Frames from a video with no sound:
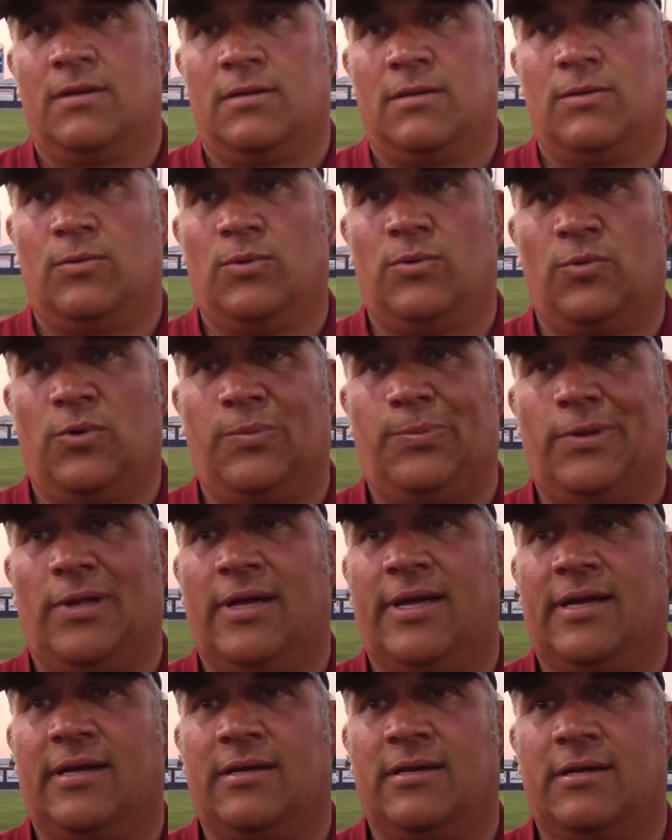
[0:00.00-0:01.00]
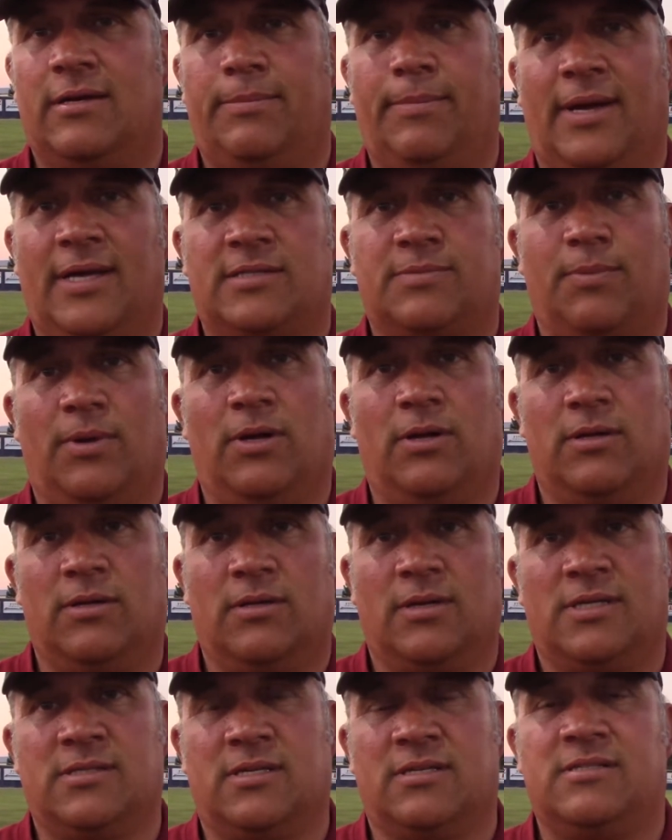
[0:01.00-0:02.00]
When we're playing good
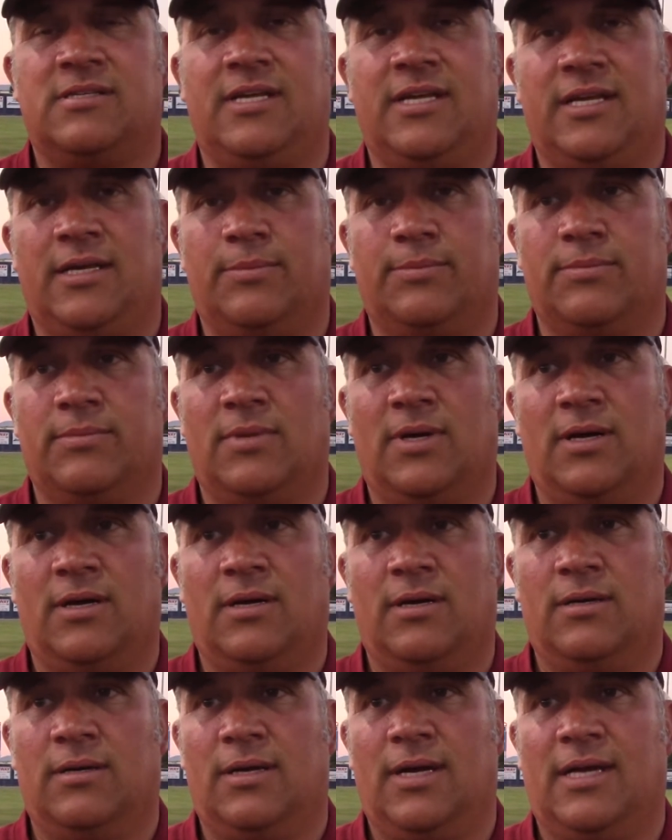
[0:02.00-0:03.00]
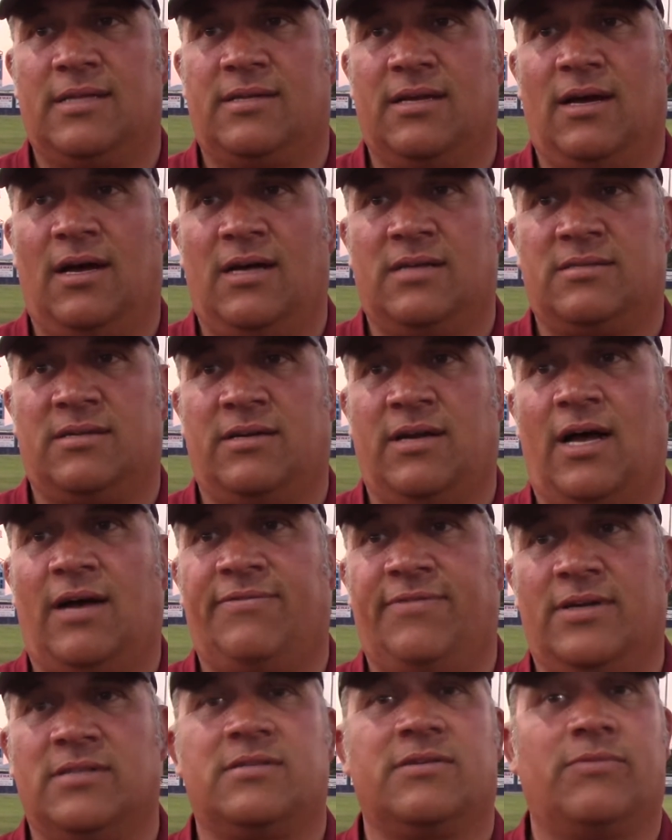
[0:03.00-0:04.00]
baseball as a team, as an
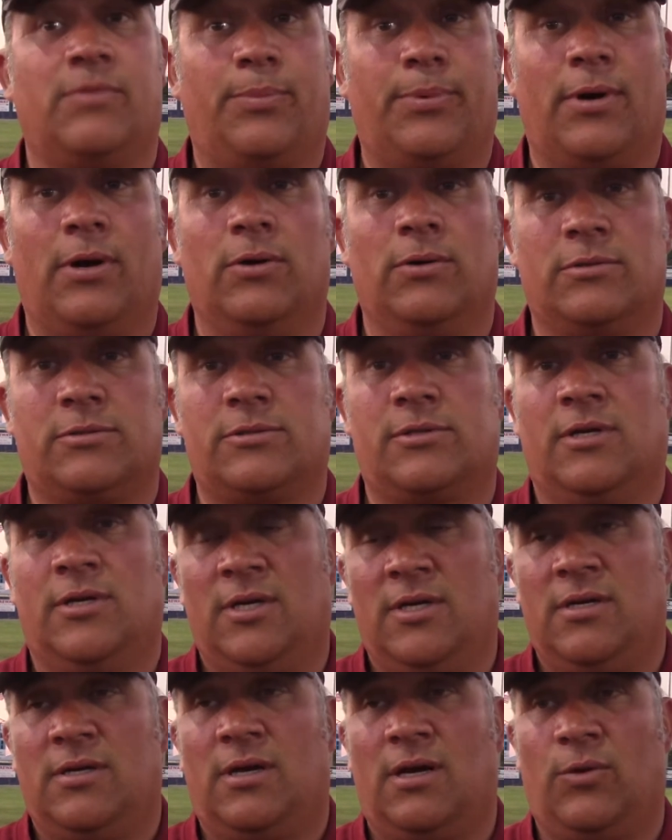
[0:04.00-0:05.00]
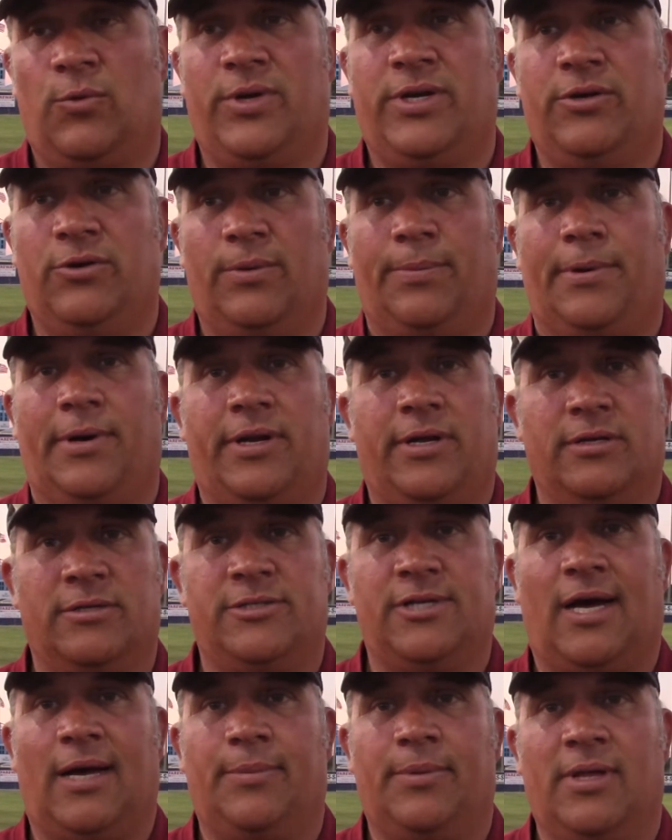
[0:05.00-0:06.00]
offensive approach, we do a pretty good
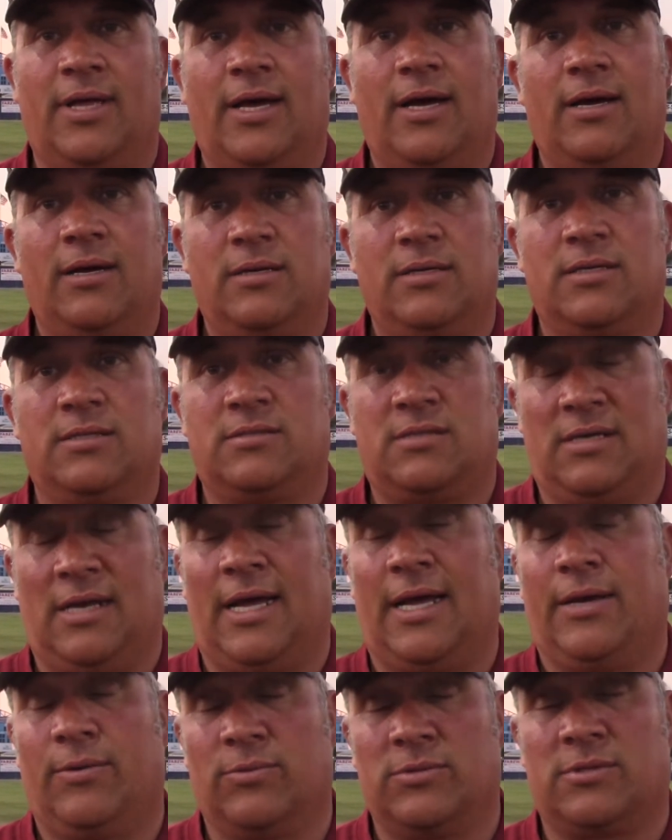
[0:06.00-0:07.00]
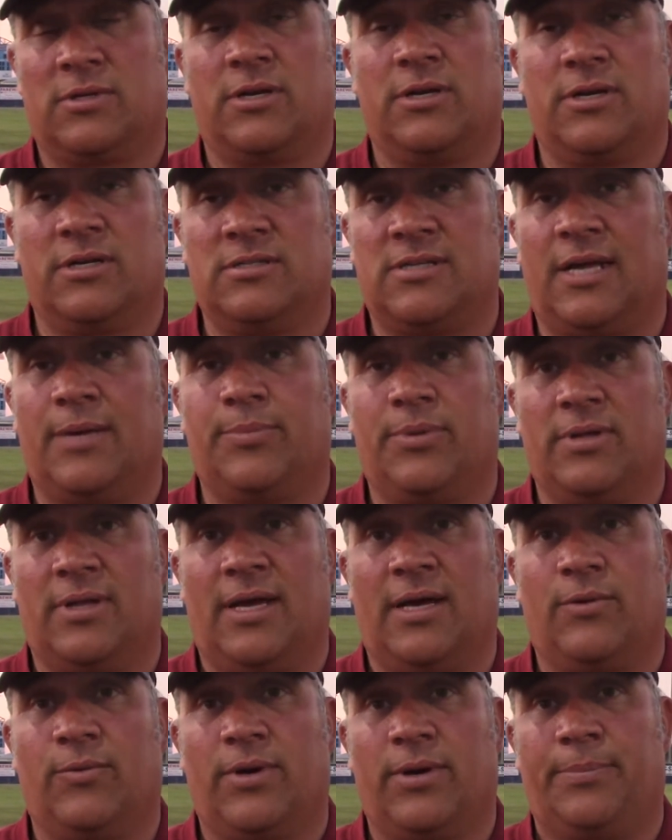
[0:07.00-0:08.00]
job of that. And tonight was a good example of
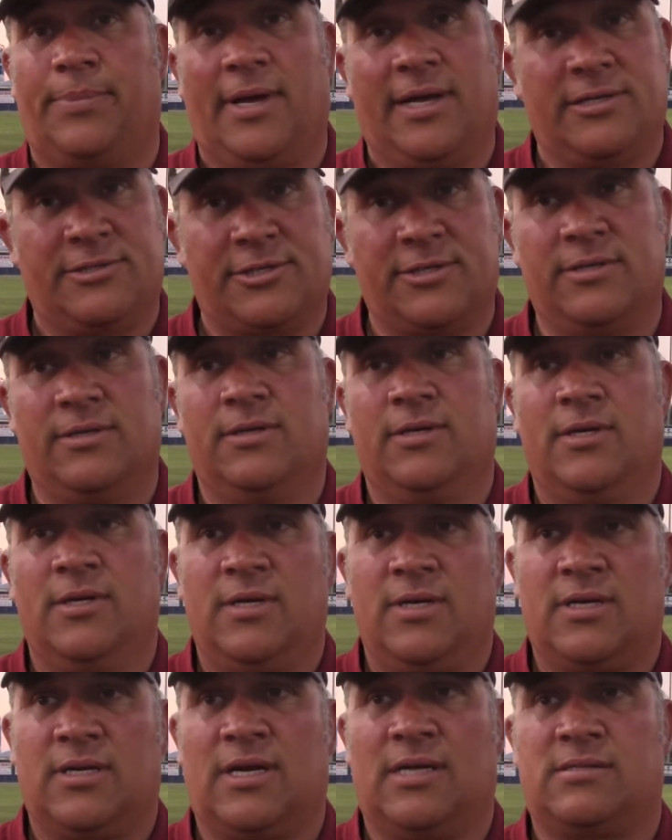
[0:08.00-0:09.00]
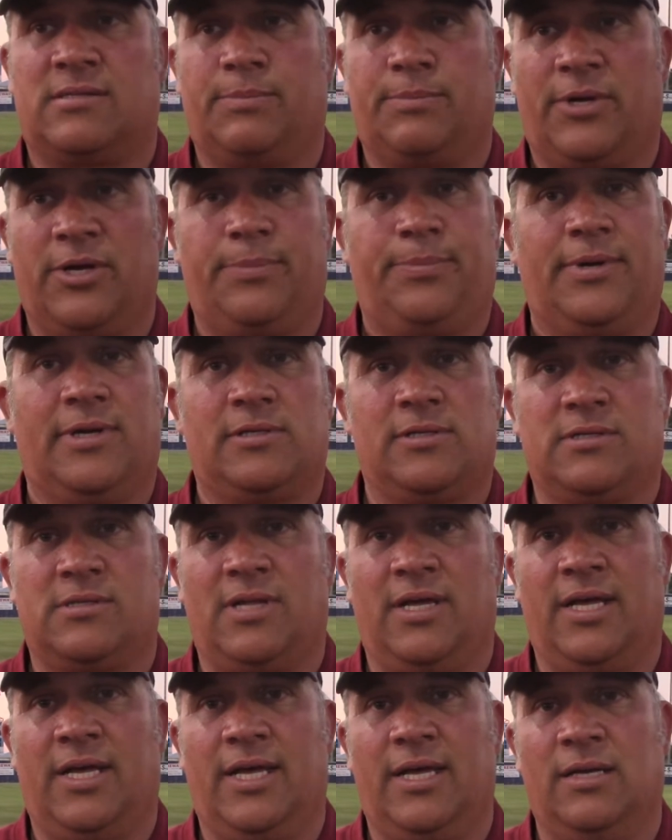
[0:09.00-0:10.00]
that. We were patient, got some good pitches
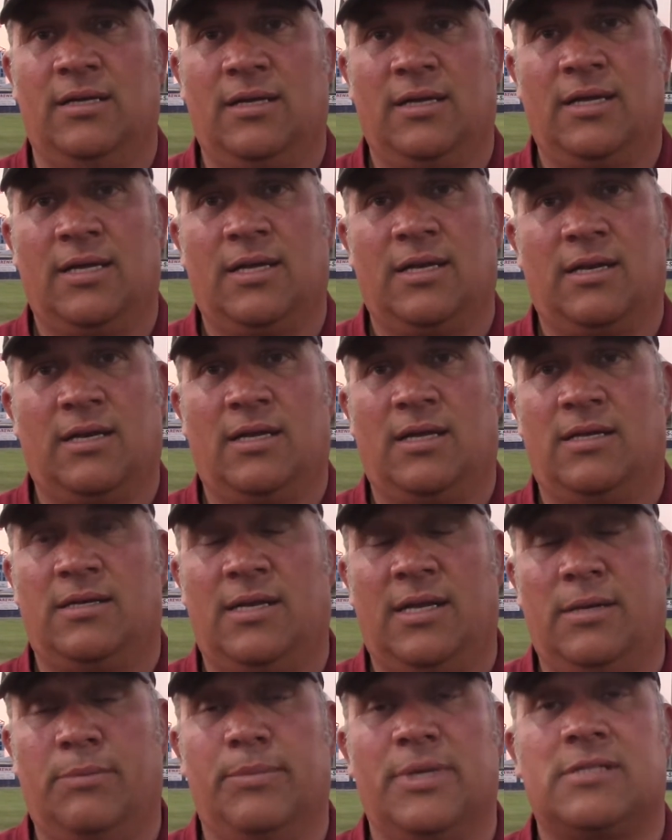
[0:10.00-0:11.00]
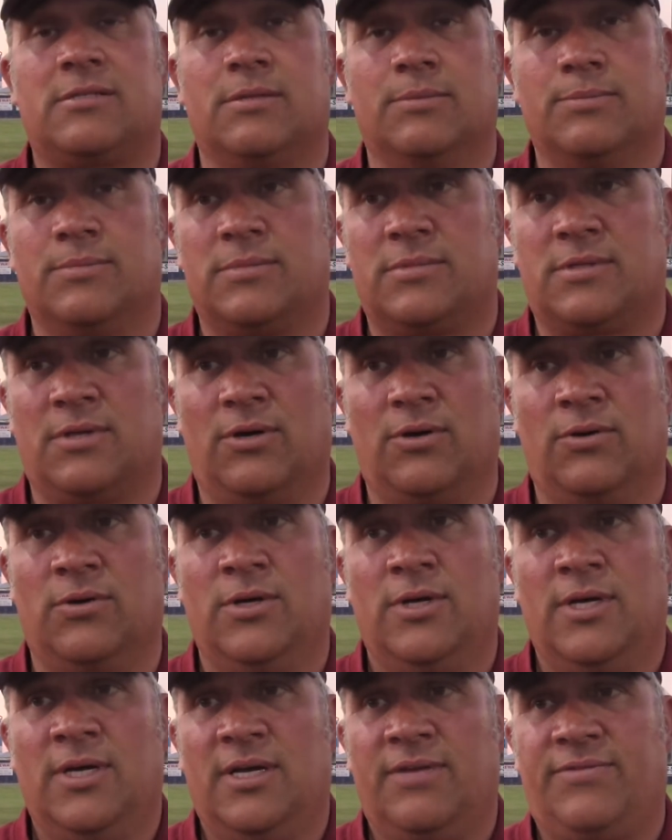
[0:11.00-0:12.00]
to hit, and didn't miss them. So
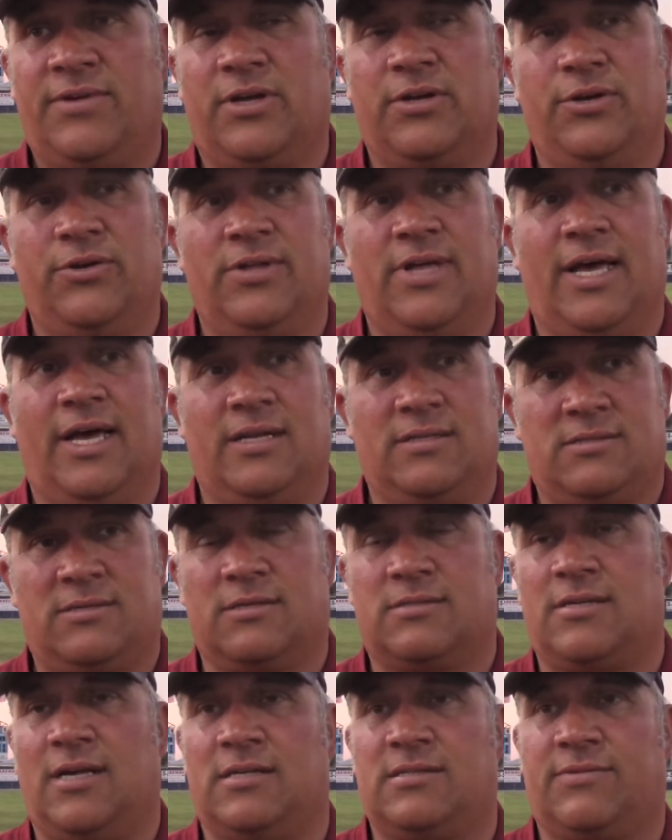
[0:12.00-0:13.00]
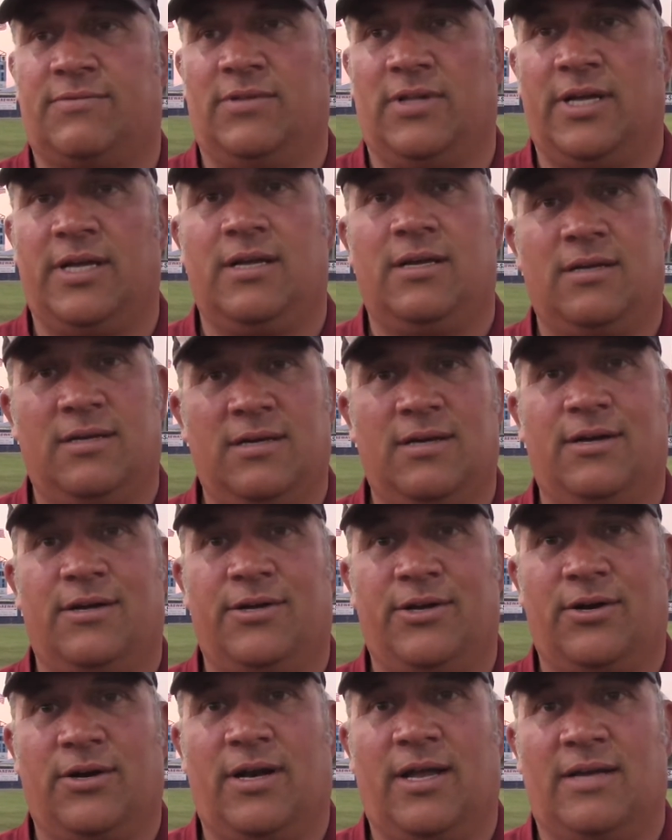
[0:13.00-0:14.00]
if you can do that successfully,
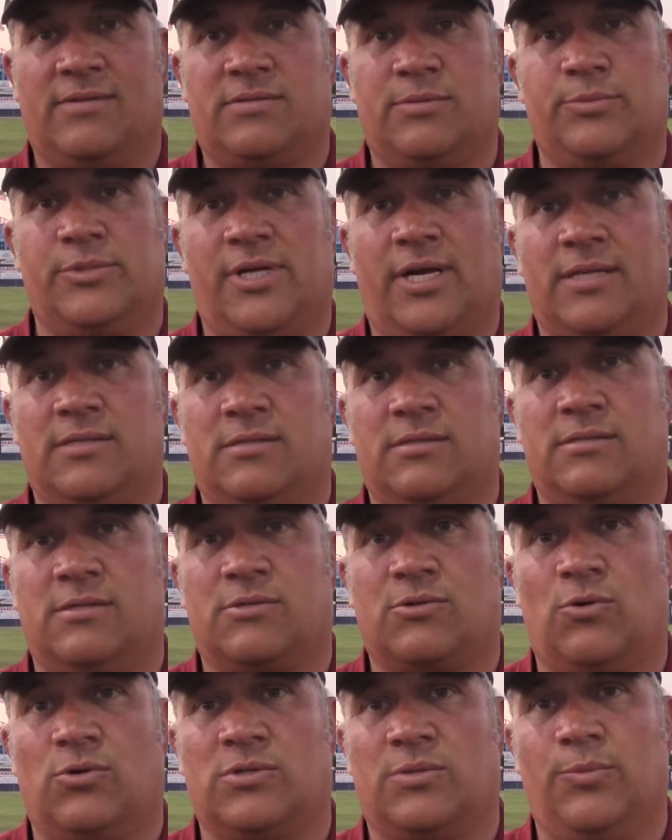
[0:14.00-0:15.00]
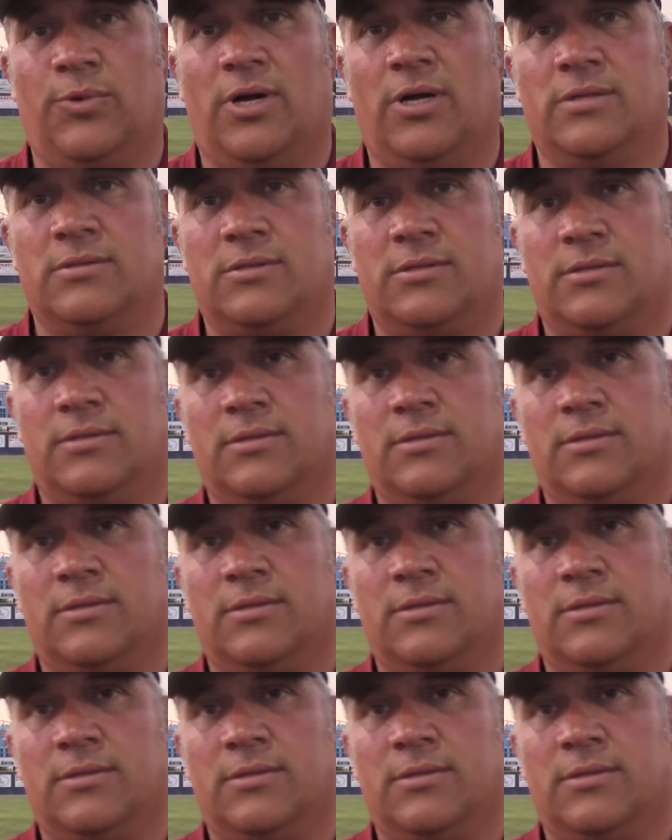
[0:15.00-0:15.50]
you're going to have some chances to score some runs.